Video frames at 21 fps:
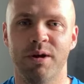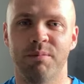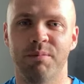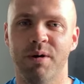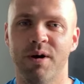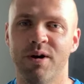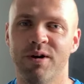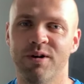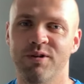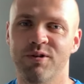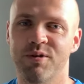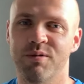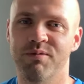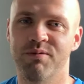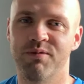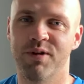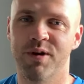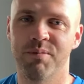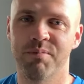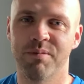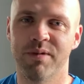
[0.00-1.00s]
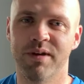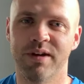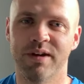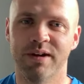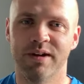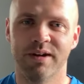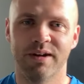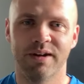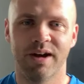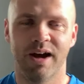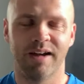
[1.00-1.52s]
parties come from.
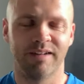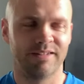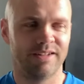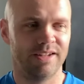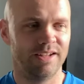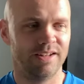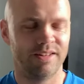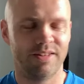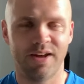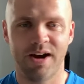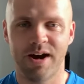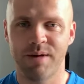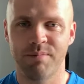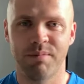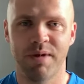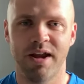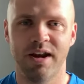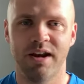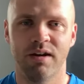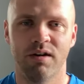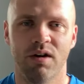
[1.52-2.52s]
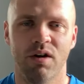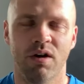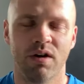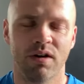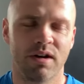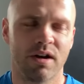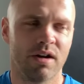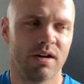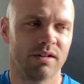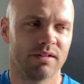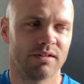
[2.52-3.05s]
I see that many, oh, I
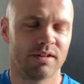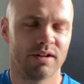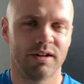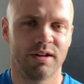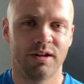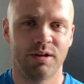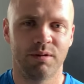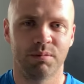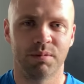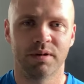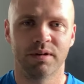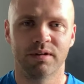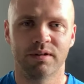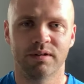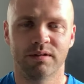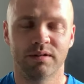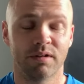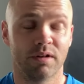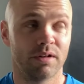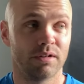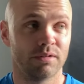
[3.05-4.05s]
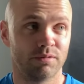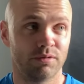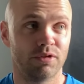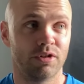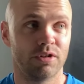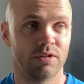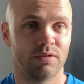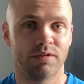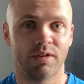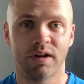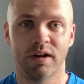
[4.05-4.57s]
can't sleep. Oh,
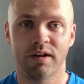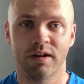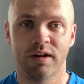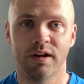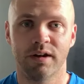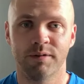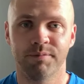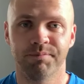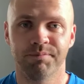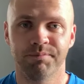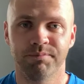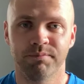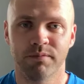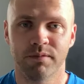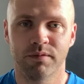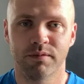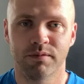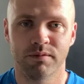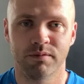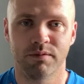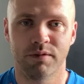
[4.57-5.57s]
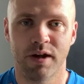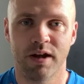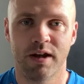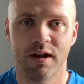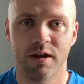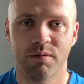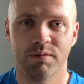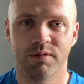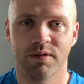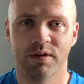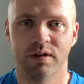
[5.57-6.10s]
cheers for that, yeah. Very
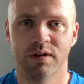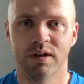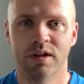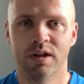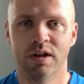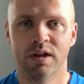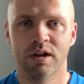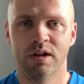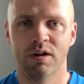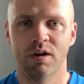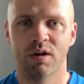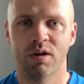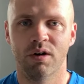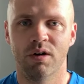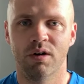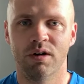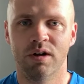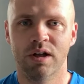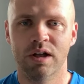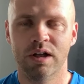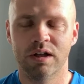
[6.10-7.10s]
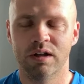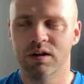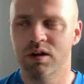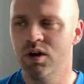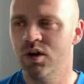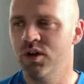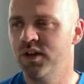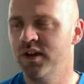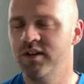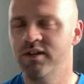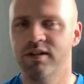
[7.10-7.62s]
helpful. Or,
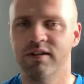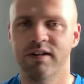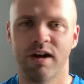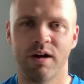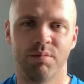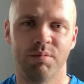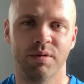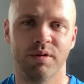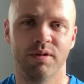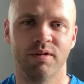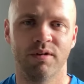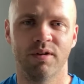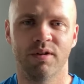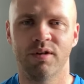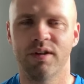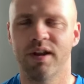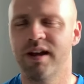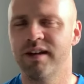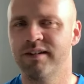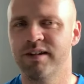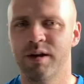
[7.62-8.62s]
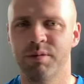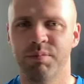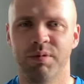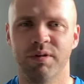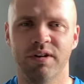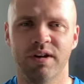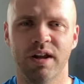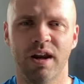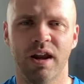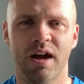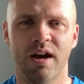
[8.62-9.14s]
oh, this has happened. Oh, that's happened.
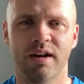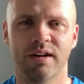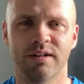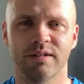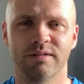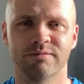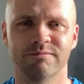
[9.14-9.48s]
You're like,